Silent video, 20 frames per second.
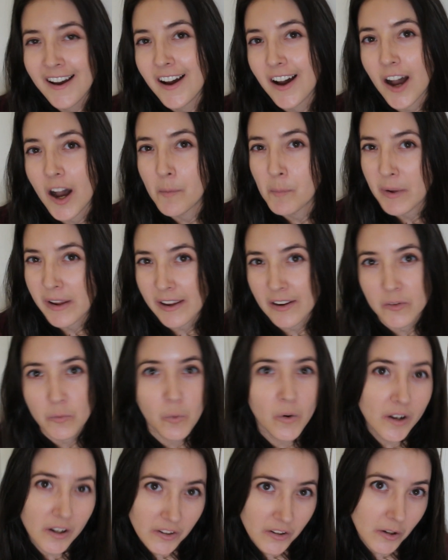And
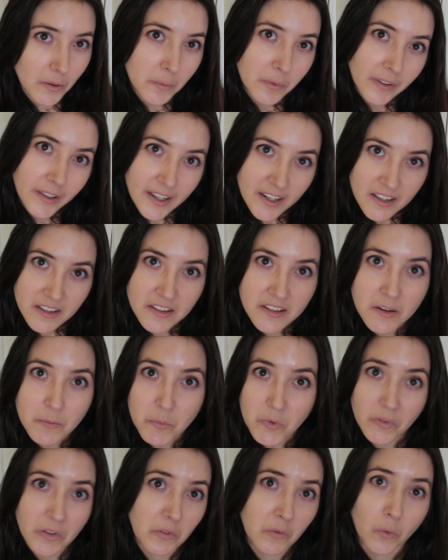what are your plans
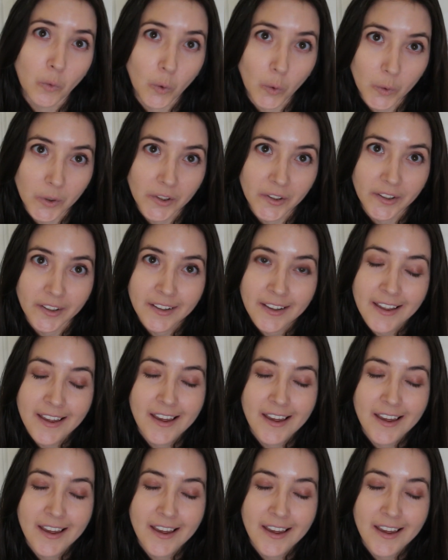moving forward,